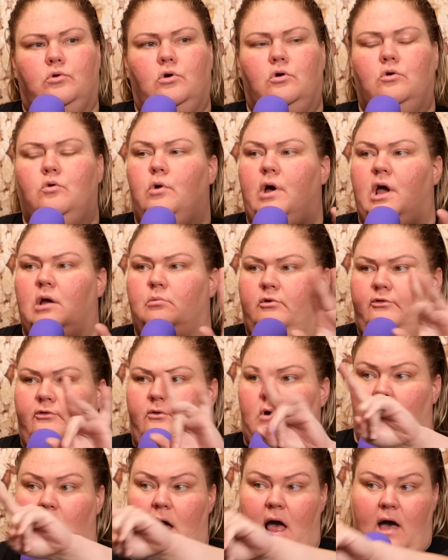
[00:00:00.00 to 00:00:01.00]
real quick
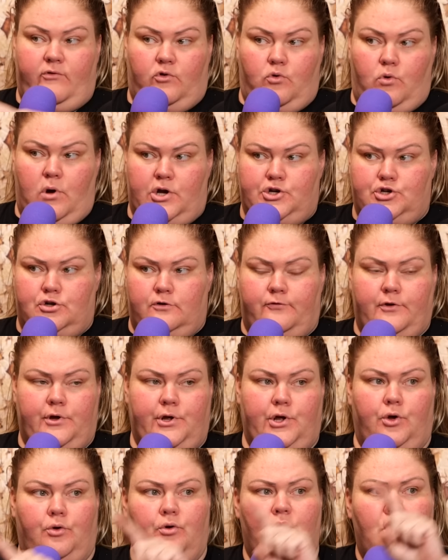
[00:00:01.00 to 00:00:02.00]
before I have a question for
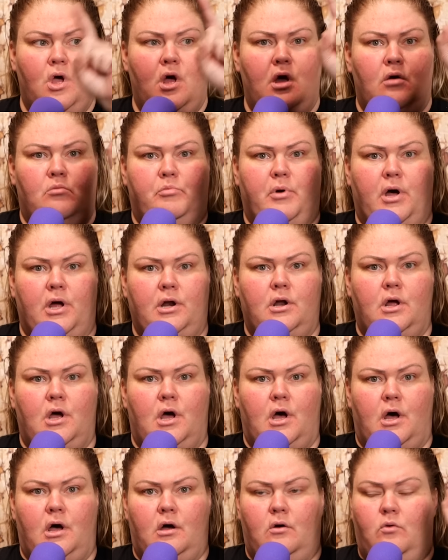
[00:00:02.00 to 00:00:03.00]
you, but
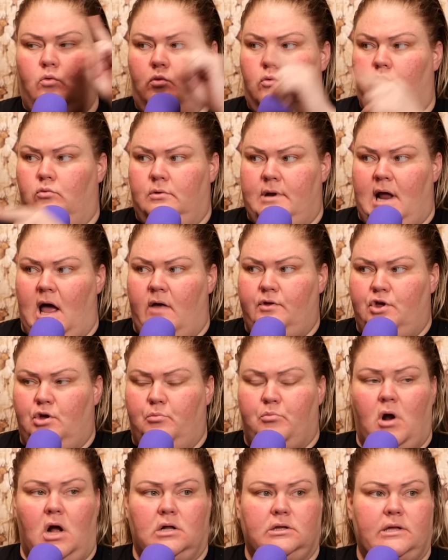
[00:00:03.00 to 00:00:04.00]
uh, now that you
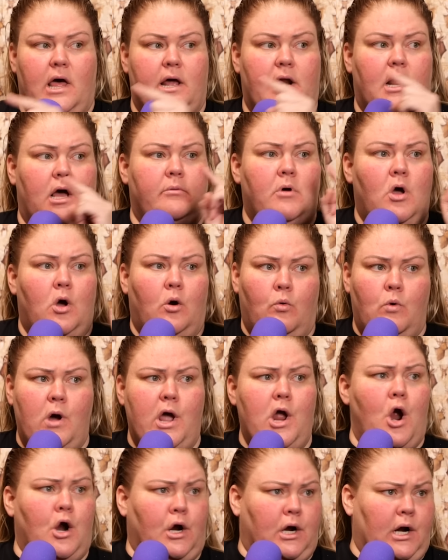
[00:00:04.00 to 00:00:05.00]
brought that up,
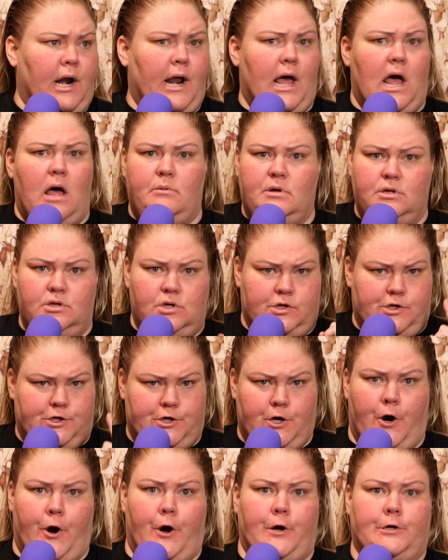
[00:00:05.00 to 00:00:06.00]
we are climbing the
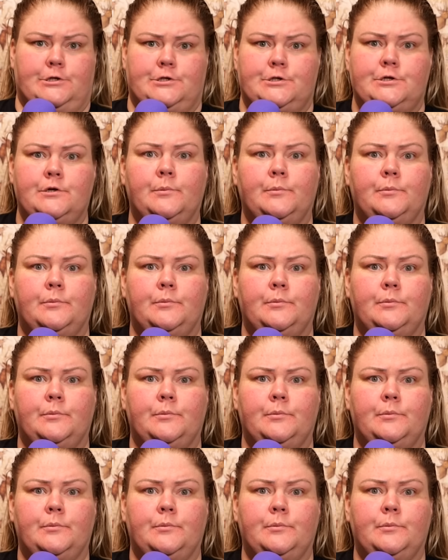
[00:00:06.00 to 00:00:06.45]
charts.